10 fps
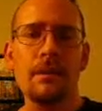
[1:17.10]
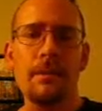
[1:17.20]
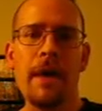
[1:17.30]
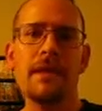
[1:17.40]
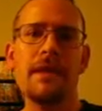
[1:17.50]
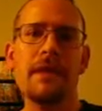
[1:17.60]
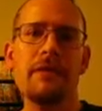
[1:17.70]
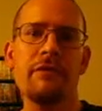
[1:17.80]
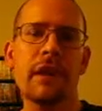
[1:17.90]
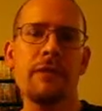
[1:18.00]
Depending on
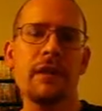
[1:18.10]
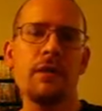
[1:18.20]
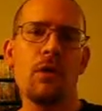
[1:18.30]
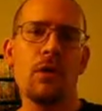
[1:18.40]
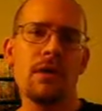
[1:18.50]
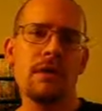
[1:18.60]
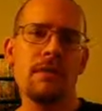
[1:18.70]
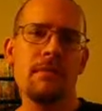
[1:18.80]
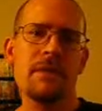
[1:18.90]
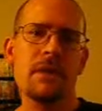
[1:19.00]
the family of
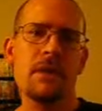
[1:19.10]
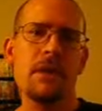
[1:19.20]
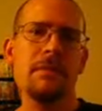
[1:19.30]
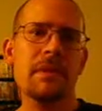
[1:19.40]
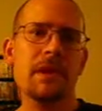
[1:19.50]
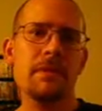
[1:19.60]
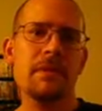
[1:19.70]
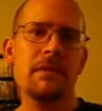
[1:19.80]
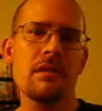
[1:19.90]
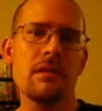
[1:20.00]
organisms and the chip types,
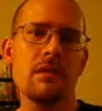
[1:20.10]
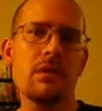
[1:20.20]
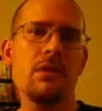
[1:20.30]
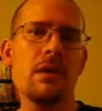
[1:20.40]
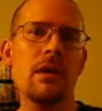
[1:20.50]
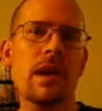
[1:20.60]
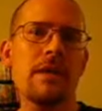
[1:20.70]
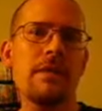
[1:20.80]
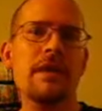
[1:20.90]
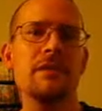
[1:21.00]
you can do a
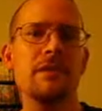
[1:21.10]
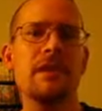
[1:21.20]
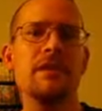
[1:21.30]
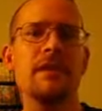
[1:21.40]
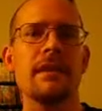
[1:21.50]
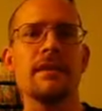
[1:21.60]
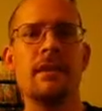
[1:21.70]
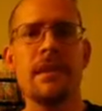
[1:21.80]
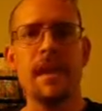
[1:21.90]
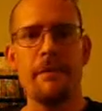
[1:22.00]
lot of things with these things.
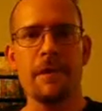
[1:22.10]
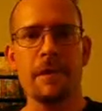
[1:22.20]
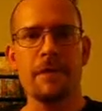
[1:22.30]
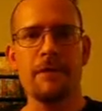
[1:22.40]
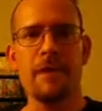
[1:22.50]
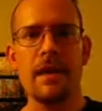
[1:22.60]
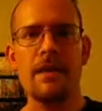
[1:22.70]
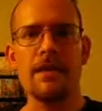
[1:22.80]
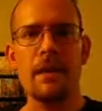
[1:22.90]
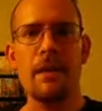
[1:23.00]
Some can have an
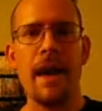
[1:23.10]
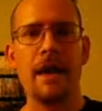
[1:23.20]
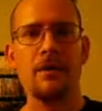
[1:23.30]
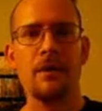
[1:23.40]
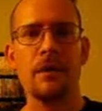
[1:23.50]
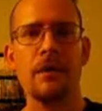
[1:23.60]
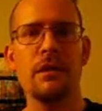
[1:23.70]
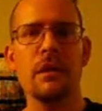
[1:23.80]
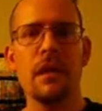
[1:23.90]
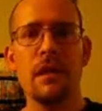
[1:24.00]
interface, a password.
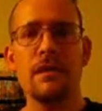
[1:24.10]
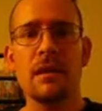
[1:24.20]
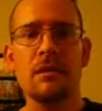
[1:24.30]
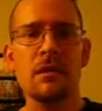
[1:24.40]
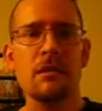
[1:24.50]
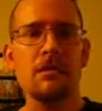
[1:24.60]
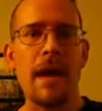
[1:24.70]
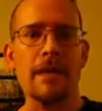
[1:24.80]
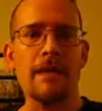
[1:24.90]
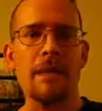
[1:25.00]
Some you can
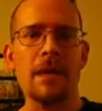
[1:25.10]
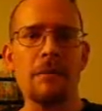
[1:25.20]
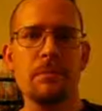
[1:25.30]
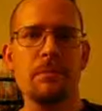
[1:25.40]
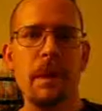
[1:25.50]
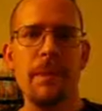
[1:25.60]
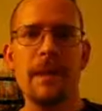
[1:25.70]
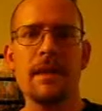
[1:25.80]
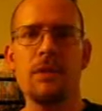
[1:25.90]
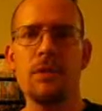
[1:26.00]
master people by
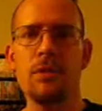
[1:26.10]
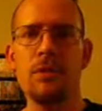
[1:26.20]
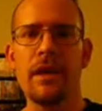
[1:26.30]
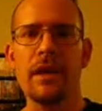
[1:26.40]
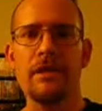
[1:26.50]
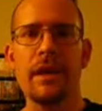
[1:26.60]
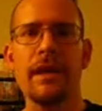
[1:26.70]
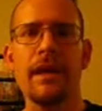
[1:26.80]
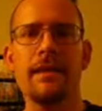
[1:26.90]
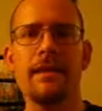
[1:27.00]
making them do things, by
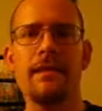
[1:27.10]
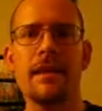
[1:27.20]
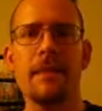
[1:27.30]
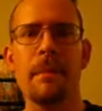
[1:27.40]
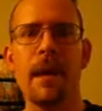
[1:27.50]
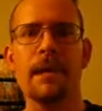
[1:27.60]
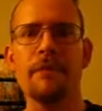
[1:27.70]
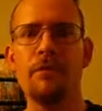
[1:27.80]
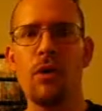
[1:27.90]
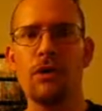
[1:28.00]
getting into their mind
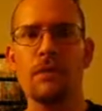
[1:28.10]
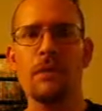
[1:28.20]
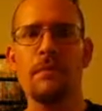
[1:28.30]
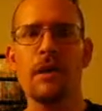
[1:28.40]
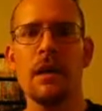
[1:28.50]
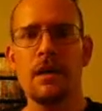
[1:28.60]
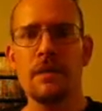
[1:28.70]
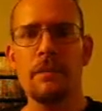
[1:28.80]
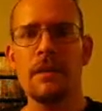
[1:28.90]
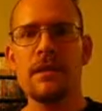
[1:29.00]
and forcing them.
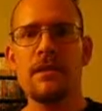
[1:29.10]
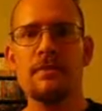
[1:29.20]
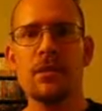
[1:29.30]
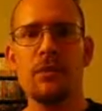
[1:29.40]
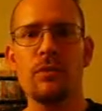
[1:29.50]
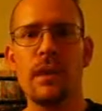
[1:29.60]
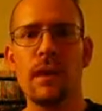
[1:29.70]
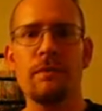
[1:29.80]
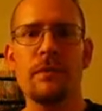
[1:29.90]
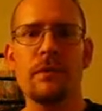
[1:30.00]
Some of this is
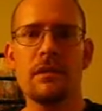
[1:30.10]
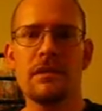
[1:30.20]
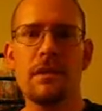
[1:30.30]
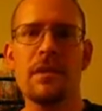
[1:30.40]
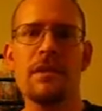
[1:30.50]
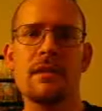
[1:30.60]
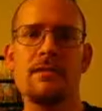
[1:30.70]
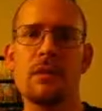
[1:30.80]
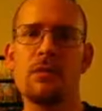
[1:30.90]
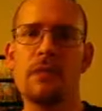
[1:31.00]
programmed. Some of this is
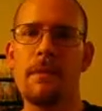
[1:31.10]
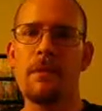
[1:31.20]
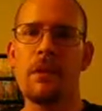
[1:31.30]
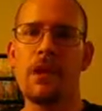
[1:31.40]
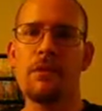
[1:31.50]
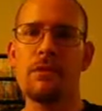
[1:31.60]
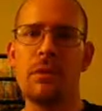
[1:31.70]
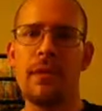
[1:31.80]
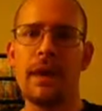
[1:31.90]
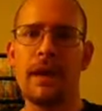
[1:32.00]
programmed right through
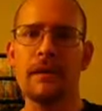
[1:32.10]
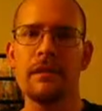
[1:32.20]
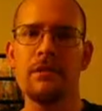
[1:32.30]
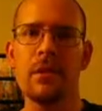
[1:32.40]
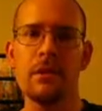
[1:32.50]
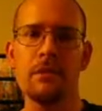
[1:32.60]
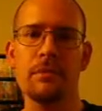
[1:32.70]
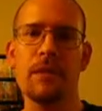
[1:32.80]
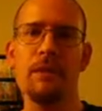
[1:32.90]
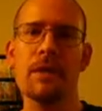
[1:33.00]
the mind, where you can
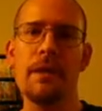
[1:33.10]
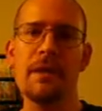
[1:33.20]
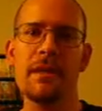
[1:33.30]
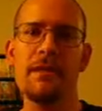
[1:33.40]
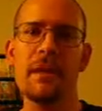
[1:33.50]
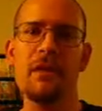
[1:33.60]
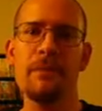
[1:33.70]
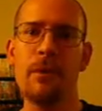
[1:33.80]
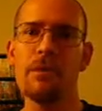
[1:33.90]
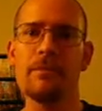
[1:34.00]
program it yourself.
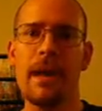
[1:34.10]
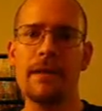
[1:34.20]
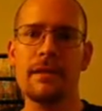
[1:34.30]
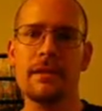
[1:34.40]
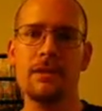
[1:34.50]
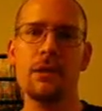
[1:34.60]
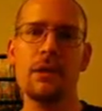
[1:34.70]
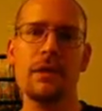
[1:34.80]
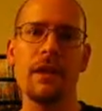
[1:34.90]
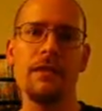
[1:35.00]
Most masters have
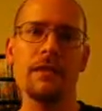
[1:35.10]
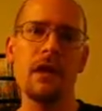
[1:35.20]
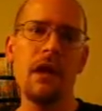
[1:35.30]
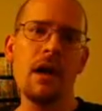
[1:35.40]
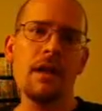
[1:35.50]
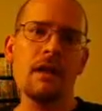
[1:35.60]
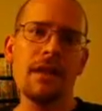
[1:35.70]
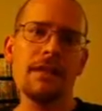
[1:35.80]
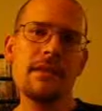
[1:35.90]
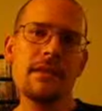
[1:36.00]
learned this.
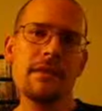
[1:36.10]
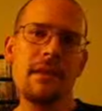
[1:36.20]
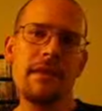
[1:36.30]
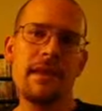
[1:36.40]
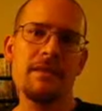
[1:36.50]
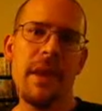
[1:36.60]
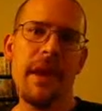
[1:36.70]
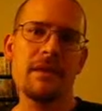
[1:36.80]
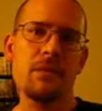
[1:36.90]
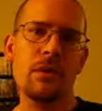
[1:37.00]
Lots of this stuff has
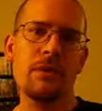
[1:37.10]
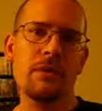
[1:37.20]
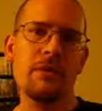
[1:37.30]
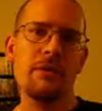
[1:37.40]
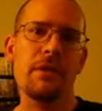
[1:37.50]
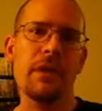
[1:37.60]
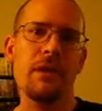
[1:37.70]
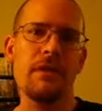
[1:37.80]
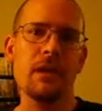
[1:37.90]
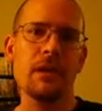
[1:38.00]
passwords and different
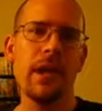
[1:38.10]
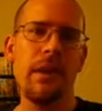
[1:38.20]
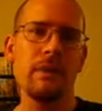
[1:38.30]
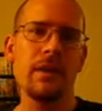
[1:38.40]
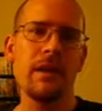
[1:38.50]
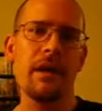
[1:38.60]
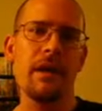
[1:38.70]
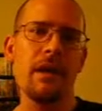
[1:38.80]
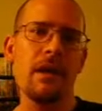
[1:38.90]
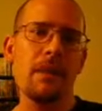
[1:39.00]
things going on with it.
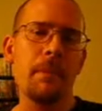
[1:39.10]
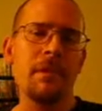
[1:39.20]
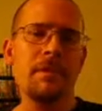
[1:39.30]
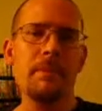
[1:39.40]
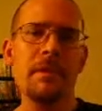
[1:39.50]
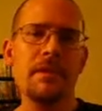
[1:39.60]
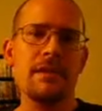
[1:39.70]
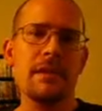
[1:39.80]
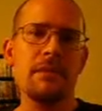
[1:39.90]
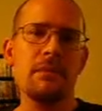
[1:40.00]
But some of this
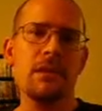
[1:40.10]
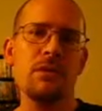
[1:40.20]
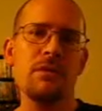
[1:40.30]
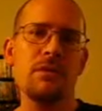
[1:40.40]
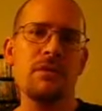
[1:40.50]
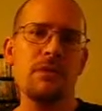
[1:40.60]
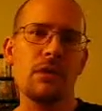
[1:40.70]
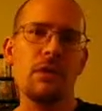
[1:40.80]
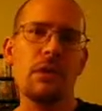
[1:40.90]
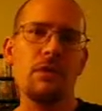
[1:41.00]
the government uses
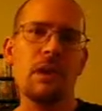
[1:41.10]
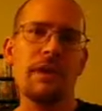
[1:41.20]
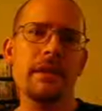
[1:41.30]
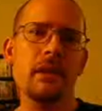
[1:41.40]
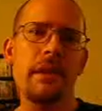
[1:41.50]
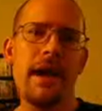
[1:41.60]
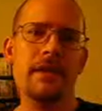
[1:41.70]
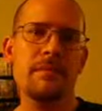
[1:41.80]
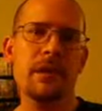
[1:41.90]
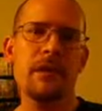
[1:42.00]
for electronic
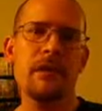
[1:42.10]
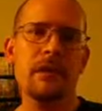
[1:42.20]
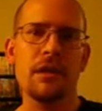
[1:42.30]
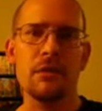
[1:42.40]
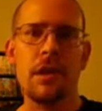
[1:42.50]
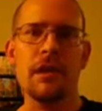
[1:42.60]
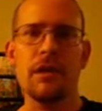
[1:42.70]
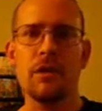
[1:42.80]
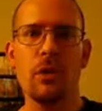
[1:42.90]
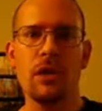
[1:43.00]
harassment, electronic
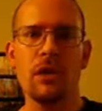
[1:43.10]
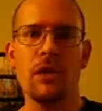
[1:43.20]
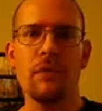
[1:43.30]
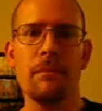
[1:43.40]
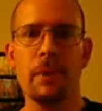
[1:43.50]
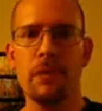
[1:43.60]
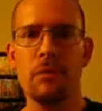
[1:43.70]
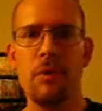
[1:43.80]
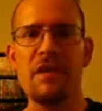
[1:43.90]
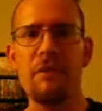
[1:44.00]
torture,
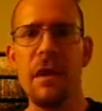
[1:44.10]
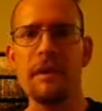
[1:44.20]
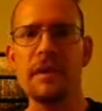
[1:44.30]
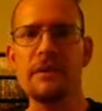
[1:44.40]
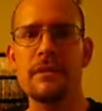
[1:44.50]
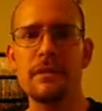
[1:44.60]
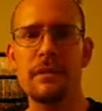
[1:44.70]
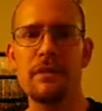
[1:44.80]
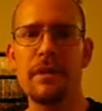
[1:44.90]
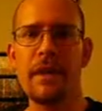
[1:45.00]
microwave weapons, and
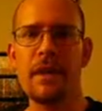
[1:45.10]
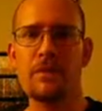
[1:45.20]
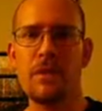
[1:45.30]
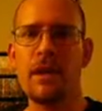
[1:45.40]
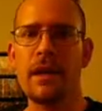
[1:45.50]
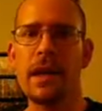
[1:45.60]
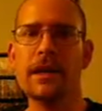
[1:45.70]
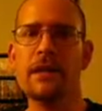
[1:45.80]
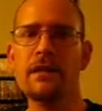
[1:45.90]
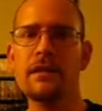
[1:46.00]
different things with
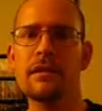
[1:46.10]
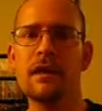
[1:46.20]
organics.